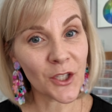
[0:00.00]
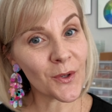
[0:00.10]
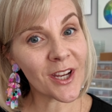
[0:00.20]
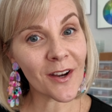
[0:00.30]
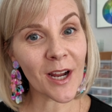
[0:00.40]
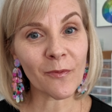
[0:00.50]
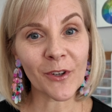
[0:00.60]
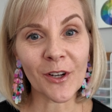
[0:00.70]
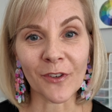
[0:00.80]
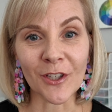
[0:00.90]
you gearing up for
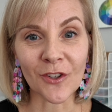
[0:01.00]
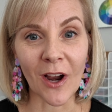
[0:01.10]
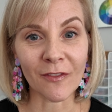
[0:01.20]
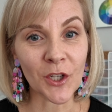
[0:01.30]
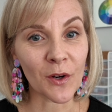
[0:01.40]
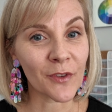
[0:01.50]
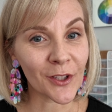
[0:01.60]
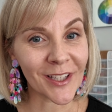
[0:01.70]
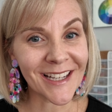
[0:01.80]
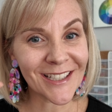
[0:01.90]
your first craft show and
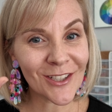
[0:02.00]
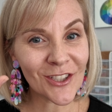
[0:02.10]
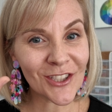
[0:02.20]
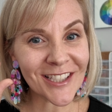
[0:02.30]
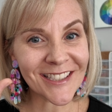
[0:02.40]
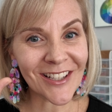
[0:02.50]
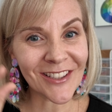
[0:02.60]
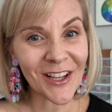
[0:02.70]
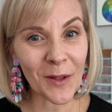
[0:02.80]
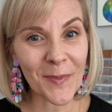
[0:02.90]
feeling just a
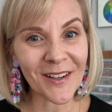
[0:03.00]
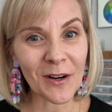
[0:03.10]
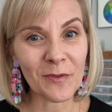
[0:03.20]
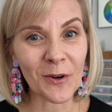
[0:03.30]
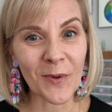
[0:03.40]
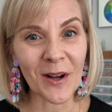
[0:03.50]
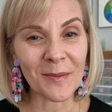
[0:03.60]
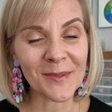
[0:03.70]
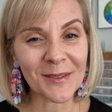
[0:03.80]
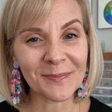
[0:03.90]
little bit
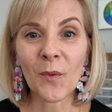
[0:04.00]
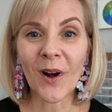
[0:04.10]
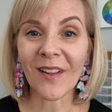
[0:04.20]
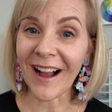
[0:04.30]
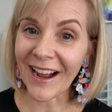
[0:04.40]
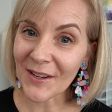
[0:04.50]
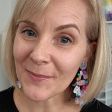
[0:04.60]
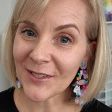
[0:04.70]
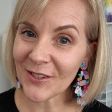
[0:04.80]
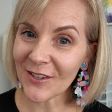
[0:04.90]
overwhelmed? Well, I have
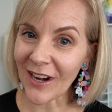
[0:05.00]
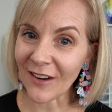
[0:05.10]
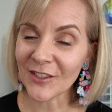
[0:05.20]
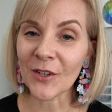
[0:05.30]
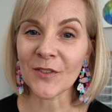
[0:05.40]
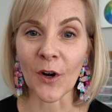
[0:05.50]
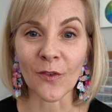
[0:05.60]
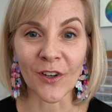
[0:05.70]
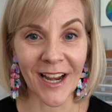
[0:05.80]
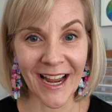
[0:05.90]
been doing craft shows for
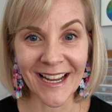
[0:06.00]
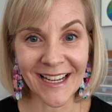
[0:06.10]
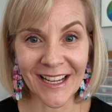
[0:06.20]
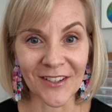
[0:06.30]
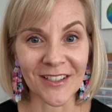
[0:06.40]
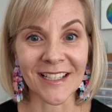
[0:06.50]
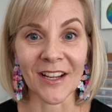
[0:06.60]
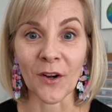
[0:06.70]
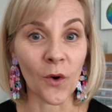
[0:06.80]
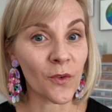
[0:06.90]
over 8 years,
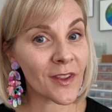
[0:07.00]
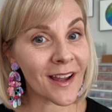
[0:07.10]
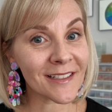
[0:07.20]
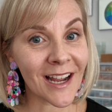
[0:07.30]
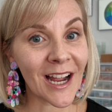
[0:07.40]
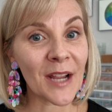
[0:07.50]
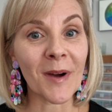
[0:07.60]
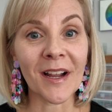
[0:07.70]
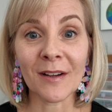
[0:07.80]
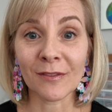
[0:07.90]
and over that time,
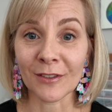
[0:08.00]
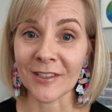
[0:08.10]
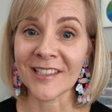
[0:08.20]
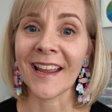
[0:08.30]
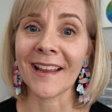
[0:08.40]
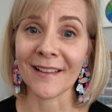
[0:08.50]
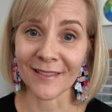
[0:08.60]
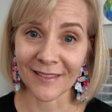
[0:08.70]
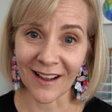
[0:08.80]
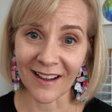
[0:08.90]
I have learned a
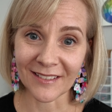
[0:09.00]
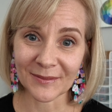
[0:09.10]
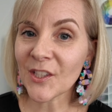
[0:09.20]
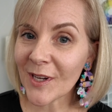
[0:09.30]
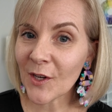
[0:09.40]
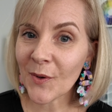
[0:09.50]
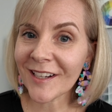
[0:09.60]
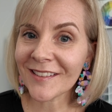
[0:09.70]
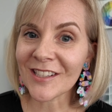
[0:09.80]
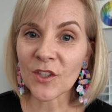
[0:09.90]
lot. That's why I
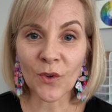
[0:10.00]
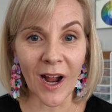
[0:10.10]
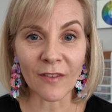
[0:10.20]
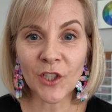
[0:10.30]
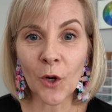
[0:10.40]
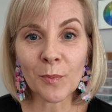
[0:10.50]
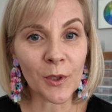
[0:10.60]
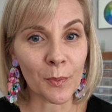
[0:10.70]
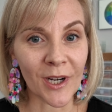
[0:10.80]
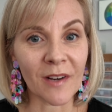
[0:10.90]
created this craft show
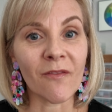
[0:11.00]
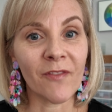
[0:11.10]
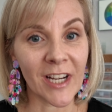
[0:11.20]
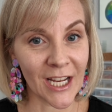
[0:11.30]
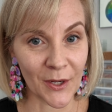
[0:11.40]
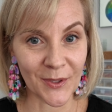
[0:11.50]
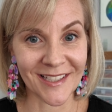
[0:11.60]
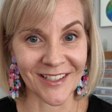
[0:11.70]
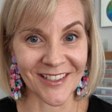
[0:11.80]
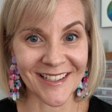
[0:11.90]
blueprint video
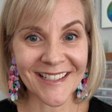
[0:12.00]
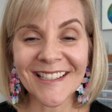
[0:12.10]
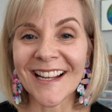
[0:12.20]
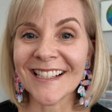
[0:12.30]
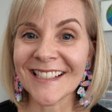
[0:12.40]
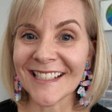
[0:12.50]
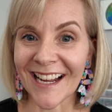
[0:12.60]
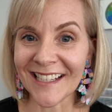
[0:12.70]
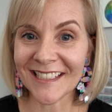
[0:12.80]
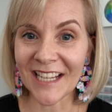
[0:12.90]
series. It's
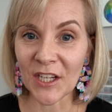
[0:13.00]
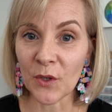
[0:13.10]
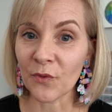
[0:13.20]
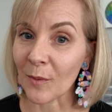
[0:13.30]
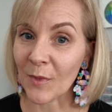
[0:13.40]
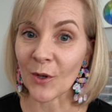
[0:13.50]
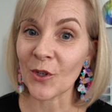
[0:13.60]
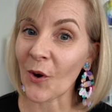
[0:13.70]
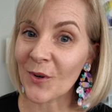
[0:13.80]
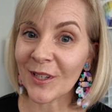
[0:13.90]
designed to take you from
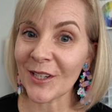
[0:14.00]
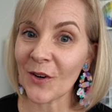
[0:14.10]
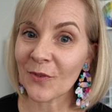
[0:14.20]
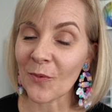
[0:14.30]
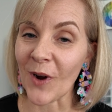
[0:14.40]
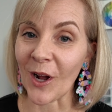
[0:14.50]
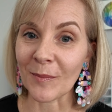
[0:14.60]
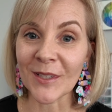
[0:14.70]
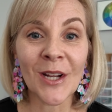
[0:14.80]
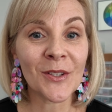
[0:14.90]
totally
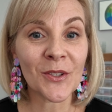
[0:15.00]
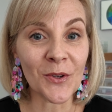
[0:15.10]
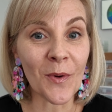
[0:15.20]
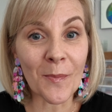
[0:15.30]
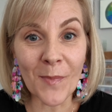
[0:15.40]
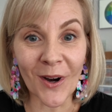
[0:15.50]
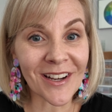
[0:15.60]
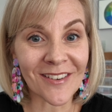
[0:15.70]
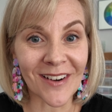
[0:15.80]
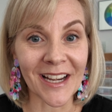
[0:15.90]
overwhelmed to
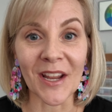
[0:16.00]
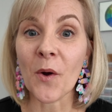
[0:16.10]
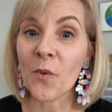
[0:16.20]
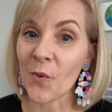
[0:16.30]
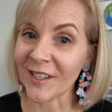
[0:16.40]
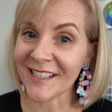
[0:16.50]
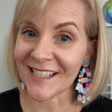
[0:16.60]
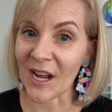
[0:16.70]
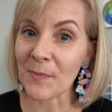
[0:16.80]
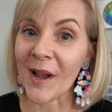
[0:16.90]
market ready, one
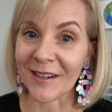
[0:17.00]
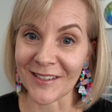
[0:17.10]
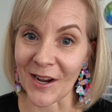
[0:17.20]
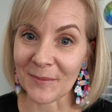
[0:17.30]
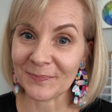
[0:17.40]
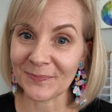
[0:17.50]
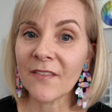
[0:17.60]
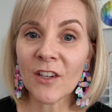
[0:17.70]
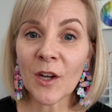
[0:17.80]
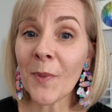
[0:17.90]
step at a time. I
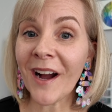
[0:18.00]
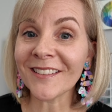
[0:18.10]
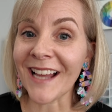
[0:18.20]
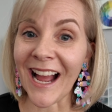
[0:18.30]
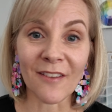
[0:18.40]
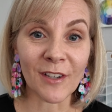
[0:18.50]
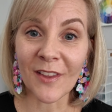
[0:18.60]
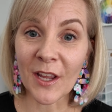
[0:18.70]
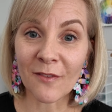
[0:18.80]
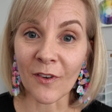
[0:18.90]
even compiled
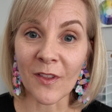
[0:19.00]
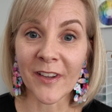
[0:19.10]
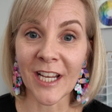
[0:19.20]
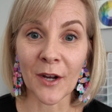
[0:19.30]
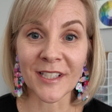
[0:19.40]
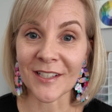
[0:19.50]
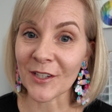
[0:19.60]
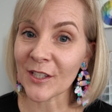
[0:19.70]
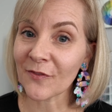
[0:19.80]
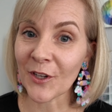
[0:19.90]
everything from the video
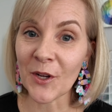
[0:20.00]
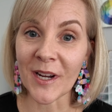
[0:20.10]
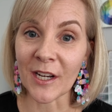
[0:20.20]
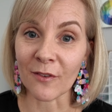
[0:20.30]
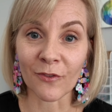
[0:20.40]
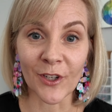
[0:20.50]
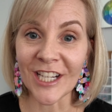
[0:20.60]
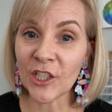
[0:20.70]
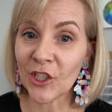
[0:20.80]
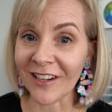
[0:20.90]
series for you in a
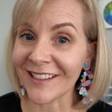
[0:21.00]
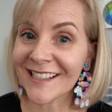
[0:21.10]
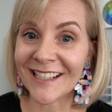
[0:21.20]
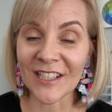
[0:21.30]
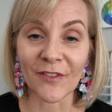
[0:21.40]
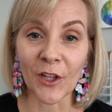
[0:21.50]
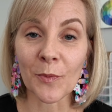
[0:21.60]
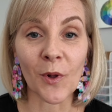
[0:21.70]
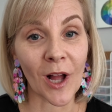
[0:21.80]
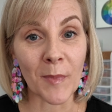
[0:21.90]
free checklist that's
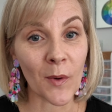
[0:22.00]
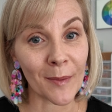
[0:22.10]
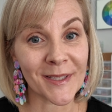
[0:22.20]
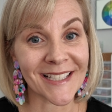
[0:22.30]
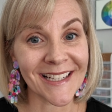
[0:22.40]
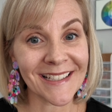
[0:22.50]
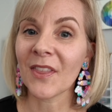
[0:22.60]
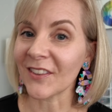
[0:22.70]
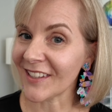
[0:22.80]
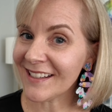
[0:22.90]
available on my website.
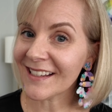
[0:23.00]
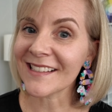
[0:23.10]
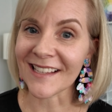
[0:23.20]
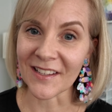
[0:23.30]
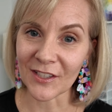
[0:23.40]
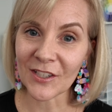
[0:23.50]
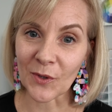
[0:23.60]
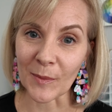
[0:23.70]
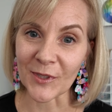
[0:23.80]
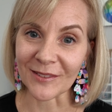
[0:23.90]
The link is in the
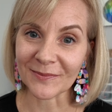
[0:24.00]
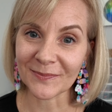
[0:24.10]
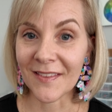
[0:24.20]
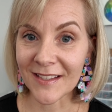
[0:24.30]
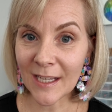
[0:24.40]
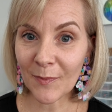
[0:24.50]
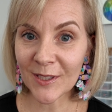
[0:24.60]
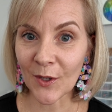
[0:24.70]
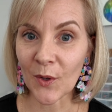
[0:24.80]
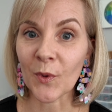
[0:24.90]
description. In this
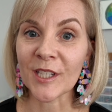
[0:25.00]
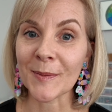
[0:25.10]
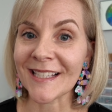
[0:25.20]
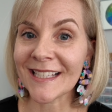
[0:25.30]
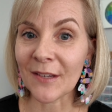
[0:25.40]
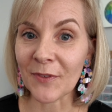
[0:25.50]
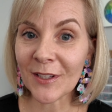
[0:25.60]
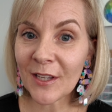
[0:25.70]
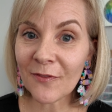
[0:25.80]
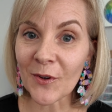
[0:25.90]
episode, we're
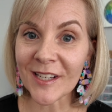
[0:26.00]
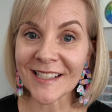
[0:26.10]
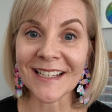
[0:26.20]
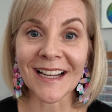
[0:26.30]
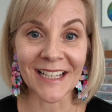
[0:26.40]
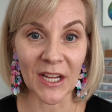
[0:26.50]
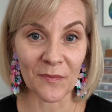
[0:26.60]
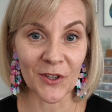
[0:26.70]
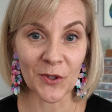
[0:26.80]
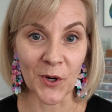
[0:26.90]
specifically focusing on
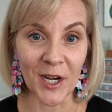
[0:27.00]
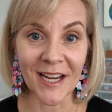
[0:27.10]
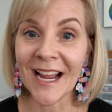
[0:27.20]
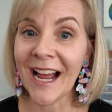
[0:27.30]
inventory,